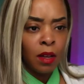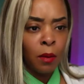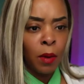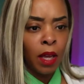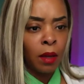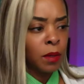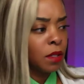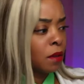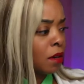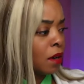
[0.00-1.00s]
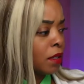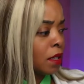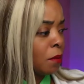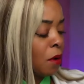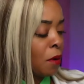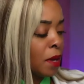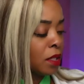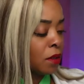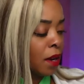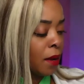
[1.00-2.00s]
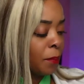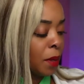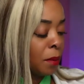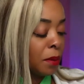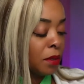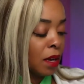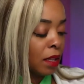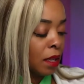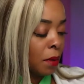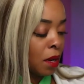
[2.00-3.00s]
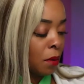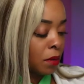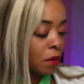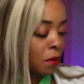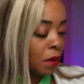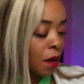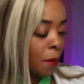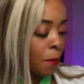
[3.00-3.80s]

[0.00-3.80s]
Wait, what's going on? Is something wrong with my screen? People be trying to let me know what's going on.